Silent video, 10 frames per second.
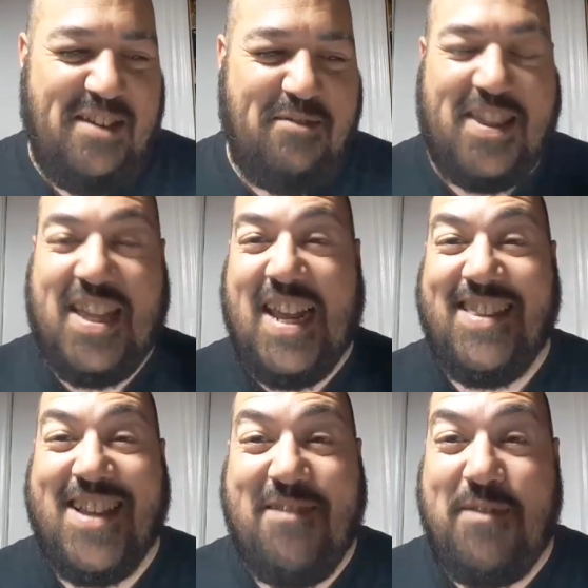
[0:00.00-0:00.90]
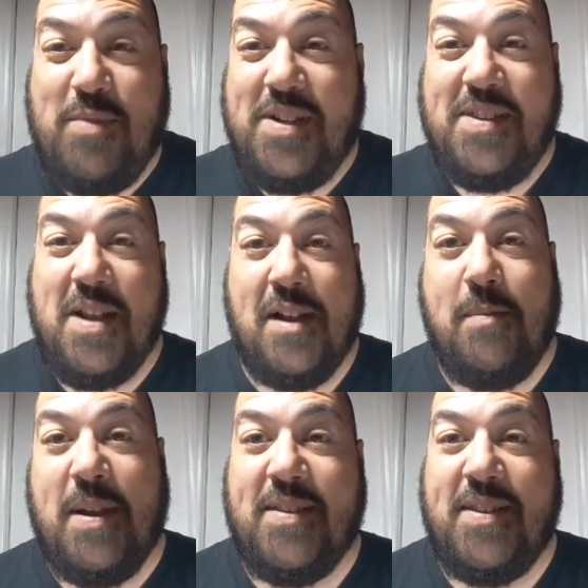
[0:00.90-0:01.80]
With the lights off, and we just talk
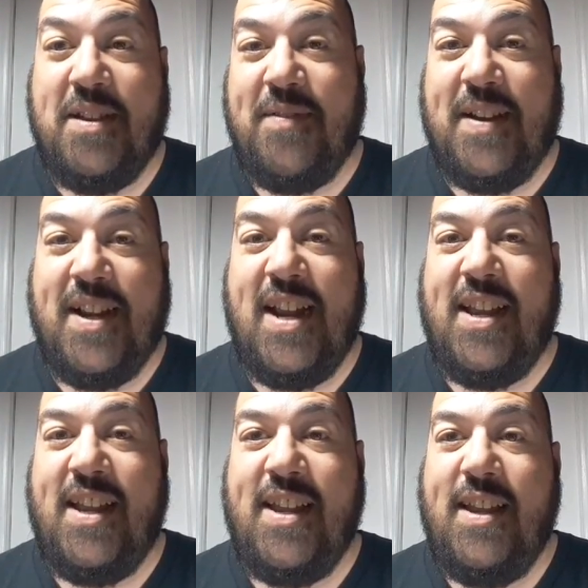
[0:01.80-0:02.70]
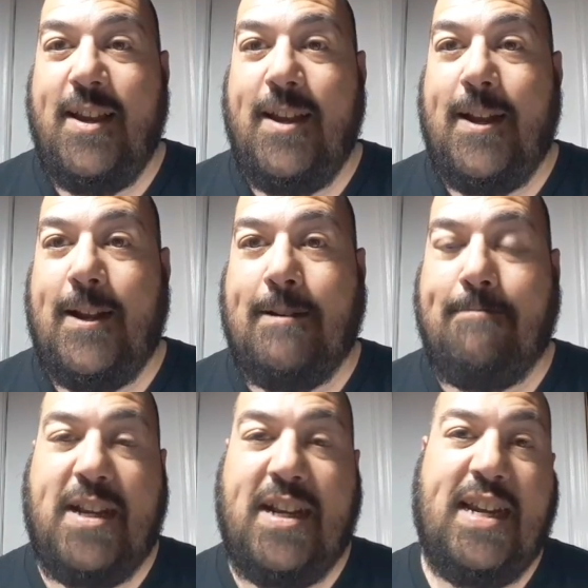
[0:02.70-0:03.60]
about stuff and kind of
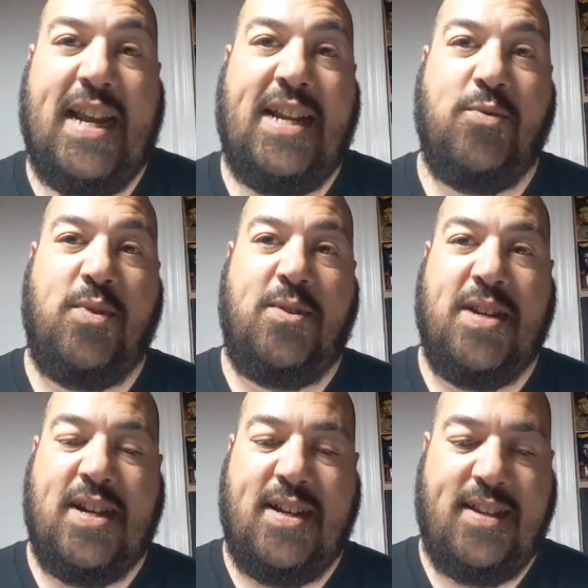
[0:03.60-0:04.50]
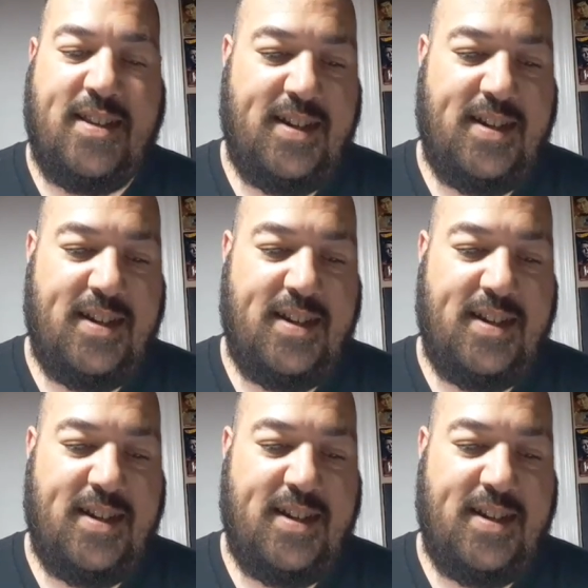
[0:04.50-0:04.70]
engage with you guys.